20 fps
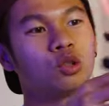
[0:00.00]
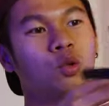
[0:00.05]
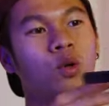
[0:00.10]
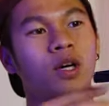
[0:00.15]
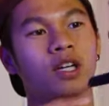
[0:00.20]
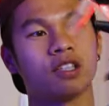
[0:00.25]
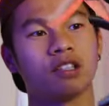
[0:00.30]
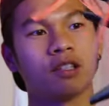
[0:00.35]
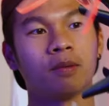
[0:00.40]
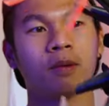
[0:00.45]

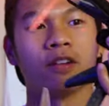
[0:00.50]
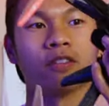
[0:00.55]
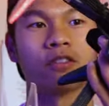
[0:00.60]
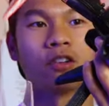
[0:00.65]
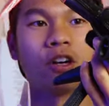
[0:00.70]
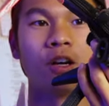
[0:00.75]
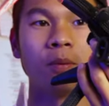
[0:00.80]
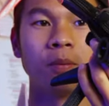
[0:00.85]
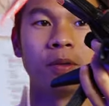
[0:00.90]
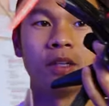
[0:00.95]
twice the amount of
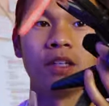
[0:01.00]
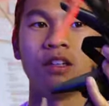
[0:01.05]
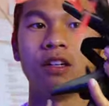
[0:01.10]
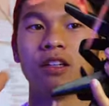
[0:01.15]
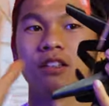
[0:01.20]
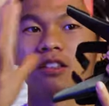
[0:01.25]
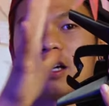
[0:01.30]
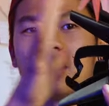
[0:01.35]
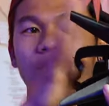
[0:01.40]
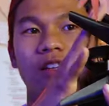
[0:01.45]
carbon.
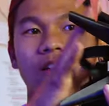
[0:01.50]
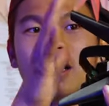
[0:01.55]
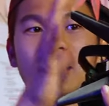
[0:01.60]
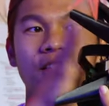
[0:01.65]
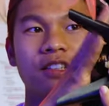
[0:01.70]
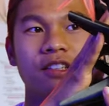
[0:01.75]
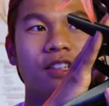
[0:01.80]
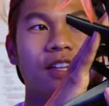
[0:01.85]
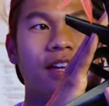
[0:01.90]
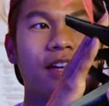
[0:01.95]
It's got
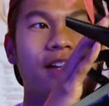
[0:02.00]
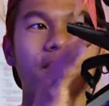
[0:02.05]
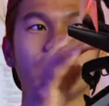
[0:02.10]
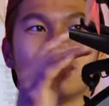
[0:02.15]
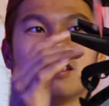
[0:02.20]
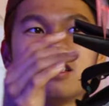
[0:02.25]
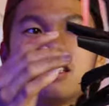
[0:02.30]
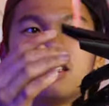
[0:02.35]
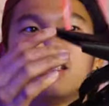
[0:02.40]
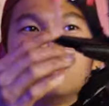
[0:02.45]
nice
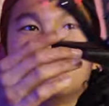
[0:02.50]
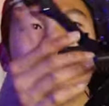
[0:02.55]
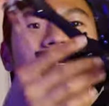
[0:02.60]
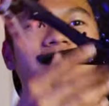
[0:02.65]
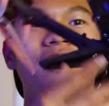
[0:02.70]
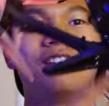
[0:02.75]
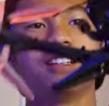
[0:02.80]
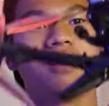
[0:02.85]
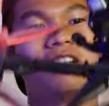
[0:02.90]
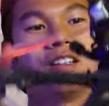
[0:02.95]
legs.
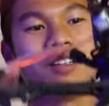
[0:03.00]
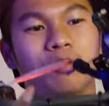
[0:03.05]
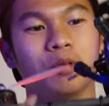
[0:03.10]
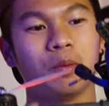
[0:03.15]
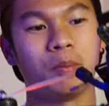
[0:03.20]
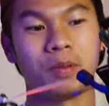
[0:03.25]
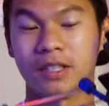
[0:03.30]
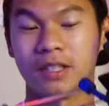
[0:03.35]
But